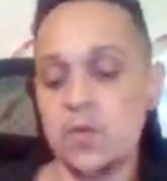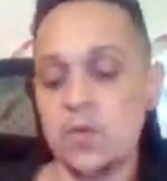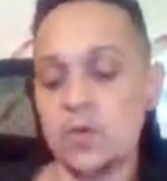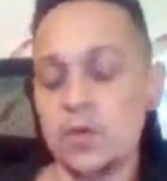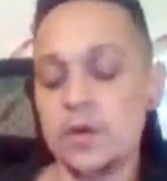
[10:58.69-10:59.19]

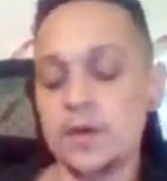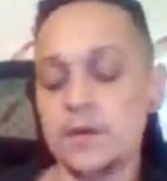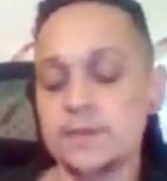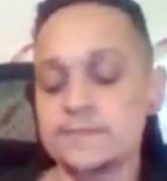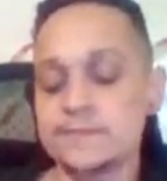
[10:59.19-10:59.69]

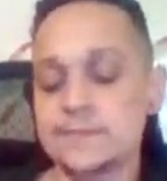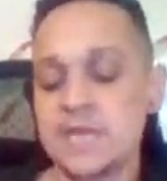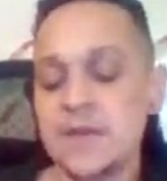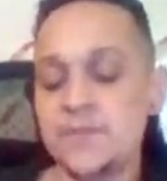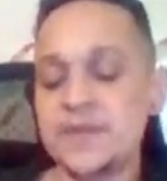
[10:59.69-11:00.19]
or
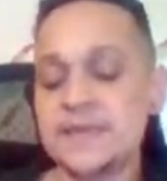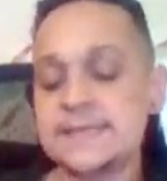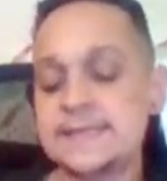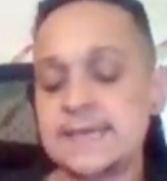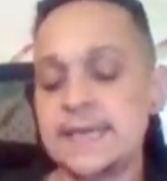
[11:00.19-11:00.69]
being
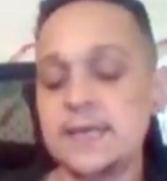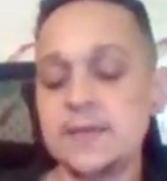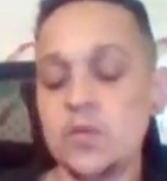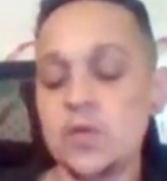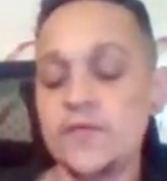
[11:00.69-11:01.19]

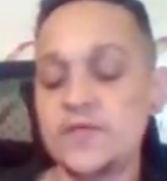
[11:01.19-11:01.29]
seen more